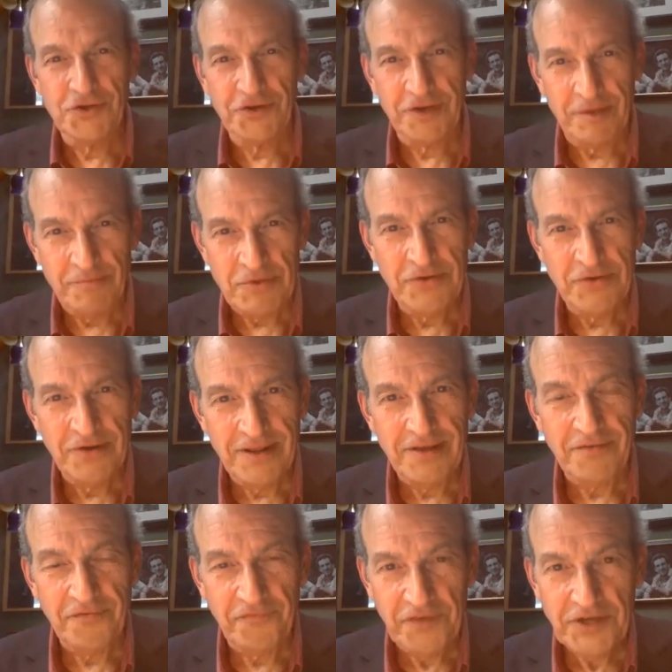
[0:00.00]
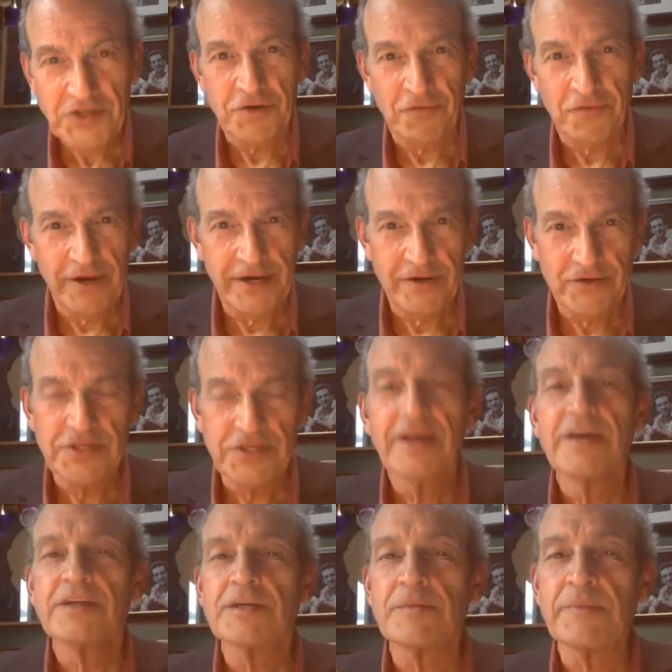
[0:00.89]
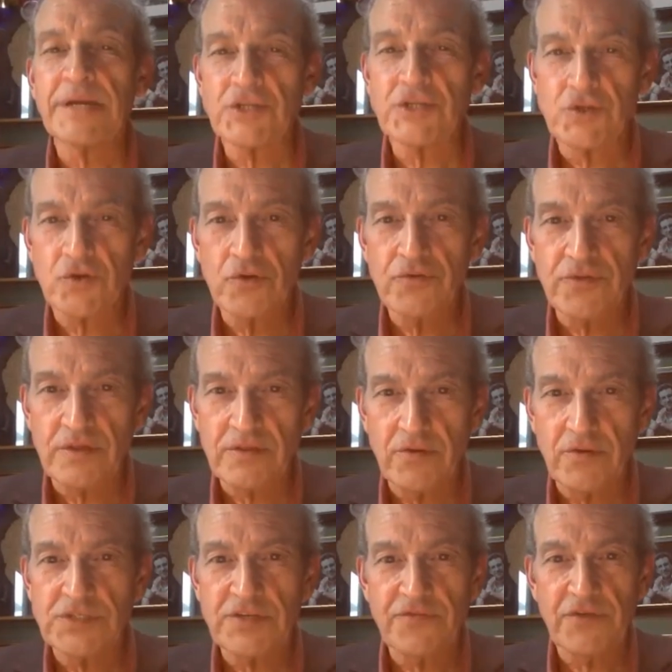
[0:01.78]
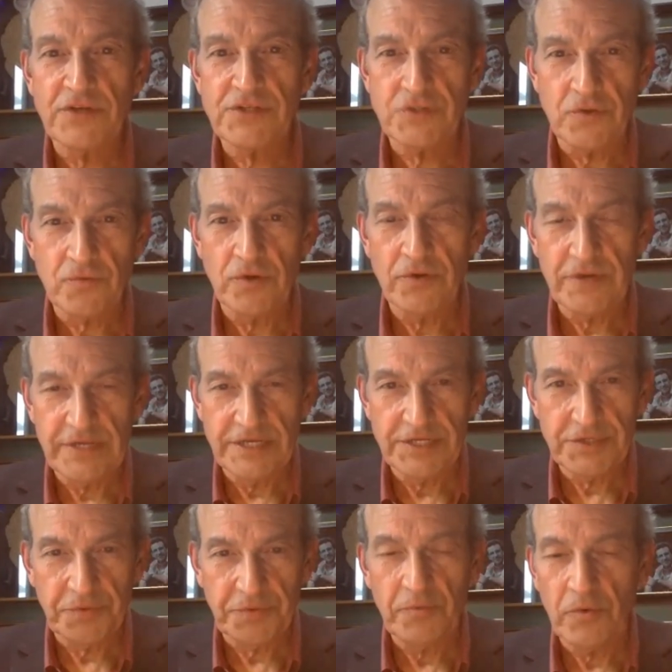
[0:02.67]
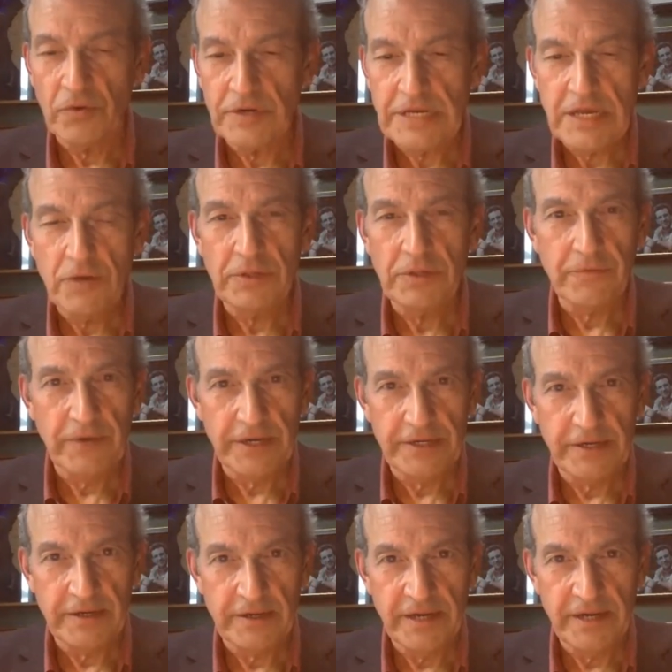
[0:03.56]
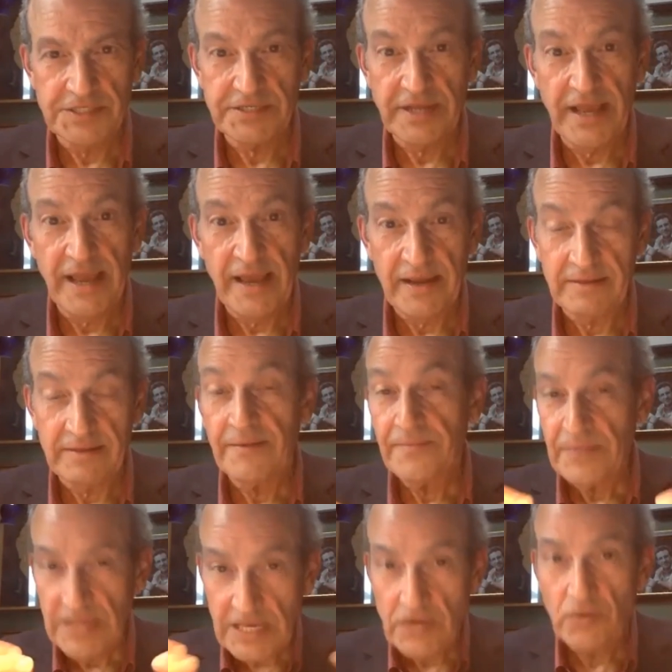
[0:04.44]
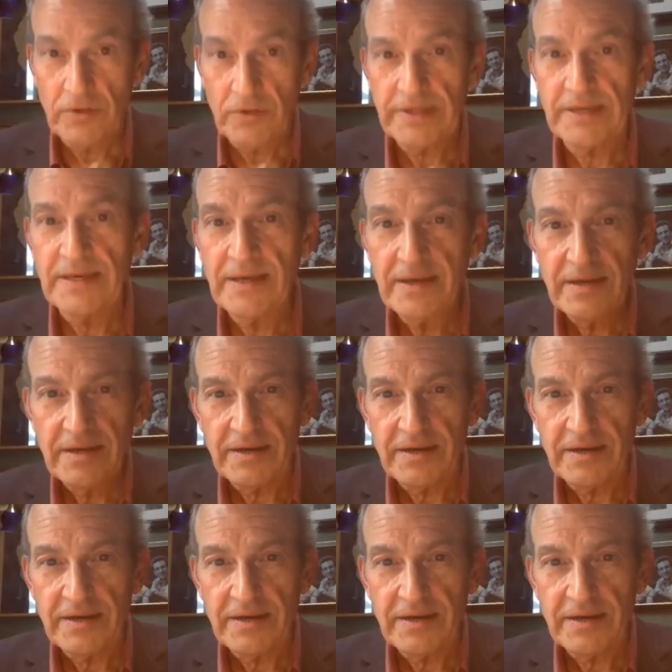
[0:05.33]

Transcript: community of fiction writers to make sure that those of us who wrote history were equally recognized and equally